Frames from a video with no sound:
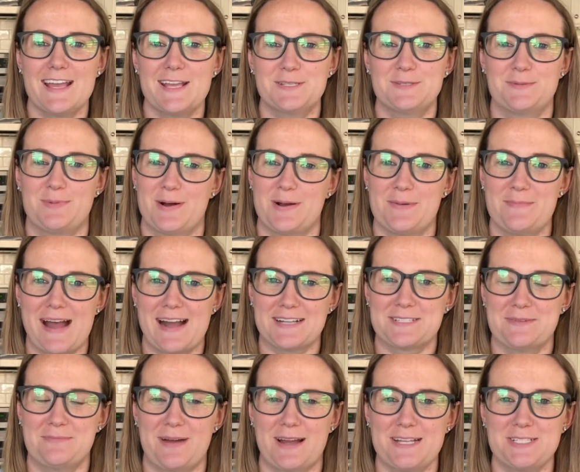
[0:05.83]
guys, welcome
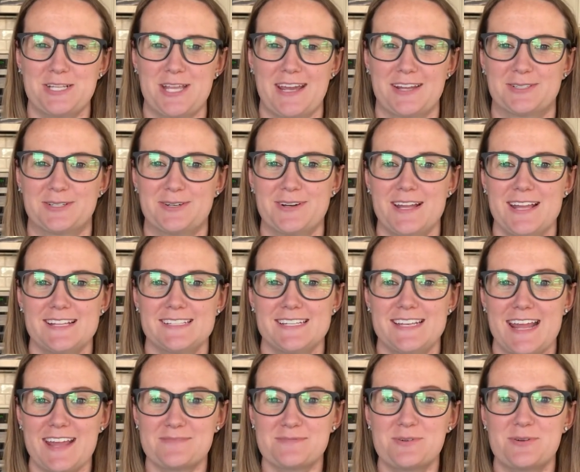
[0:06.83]
back to my channel.
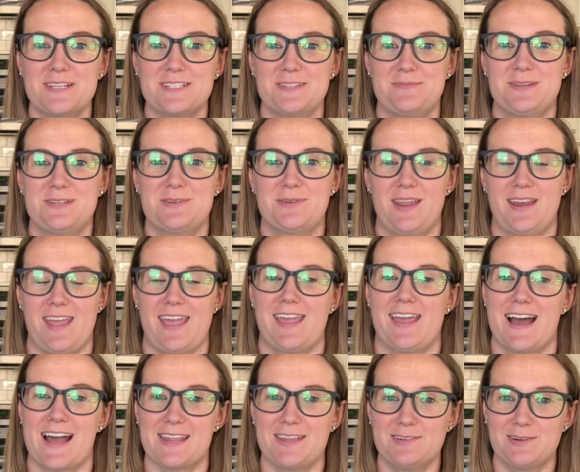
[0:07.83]
Today I'm going to be doing
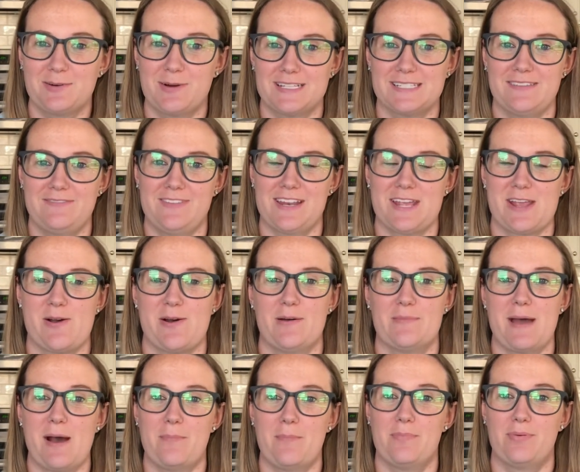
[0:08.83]
a highly requested video
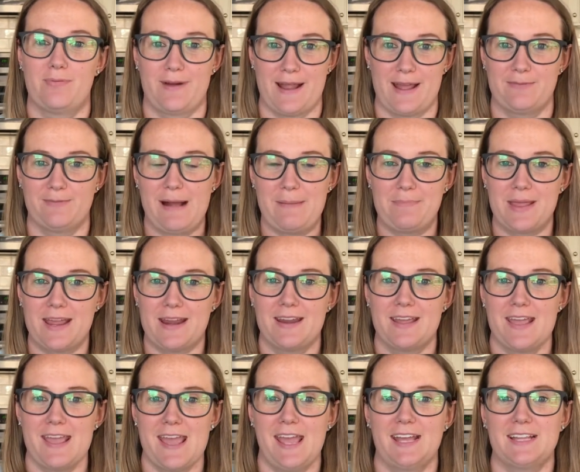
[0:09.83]
about brand repping,
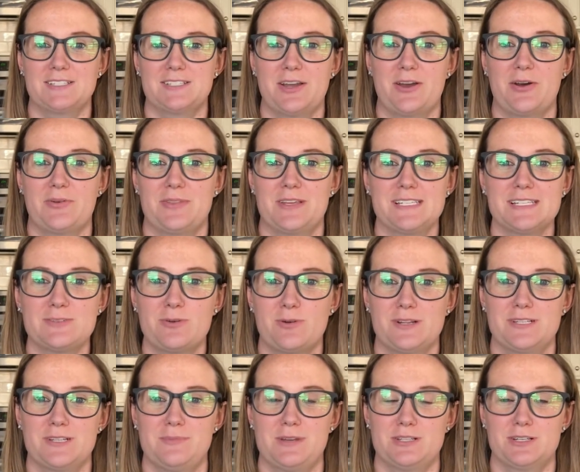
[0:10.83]
and so this is
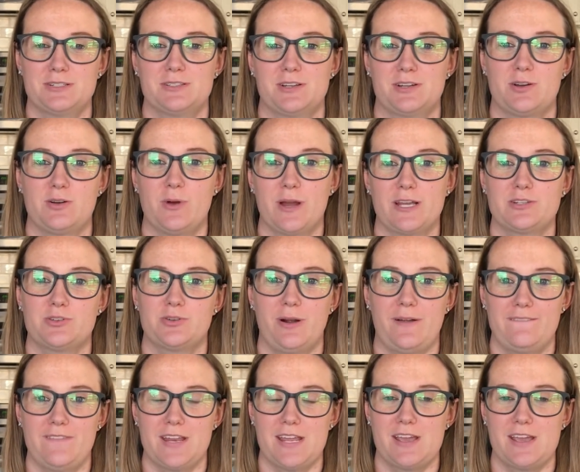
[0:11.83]
going to be just a quick
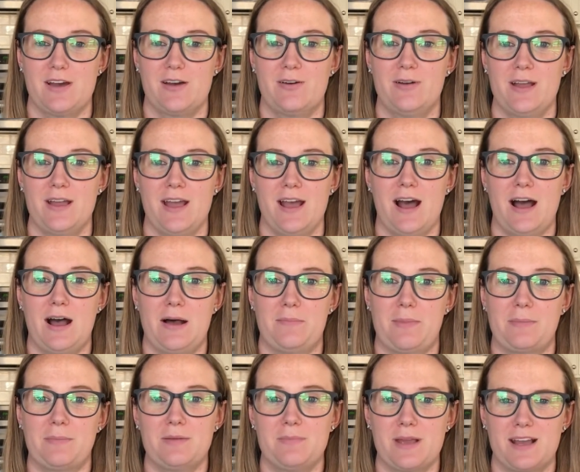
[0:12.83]
short video. I'm
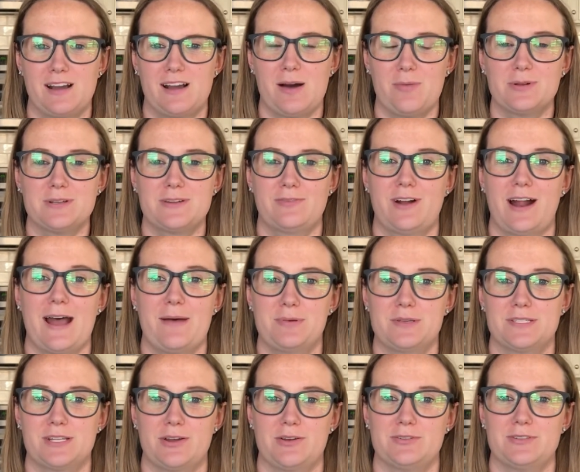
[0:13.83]
going to make a couple different
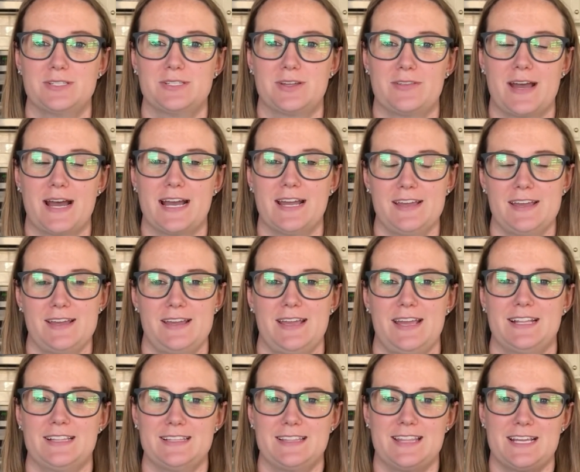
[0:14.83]
episodes so that
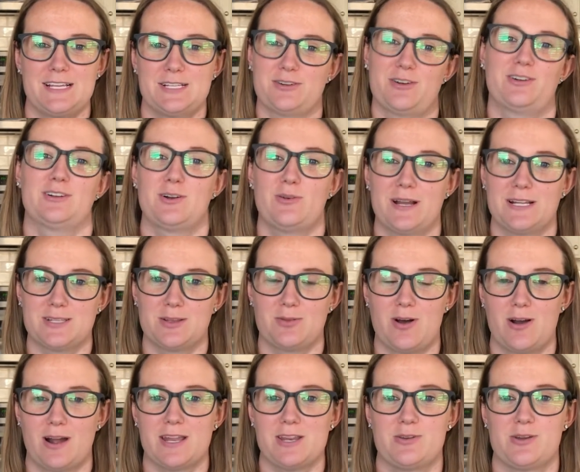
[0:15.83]
things aren't quite so
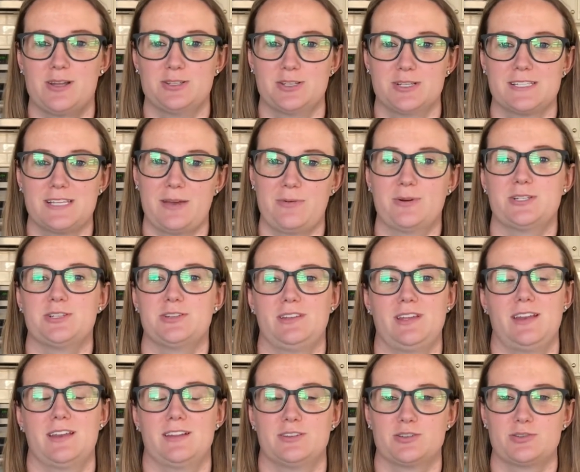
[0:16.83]
long and you can just get what you
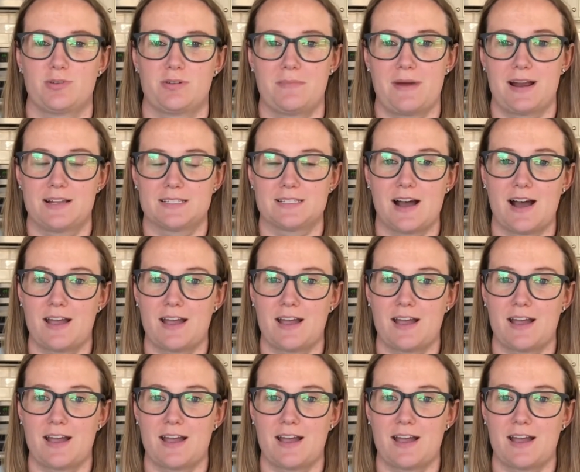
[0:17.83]
need in a short amount of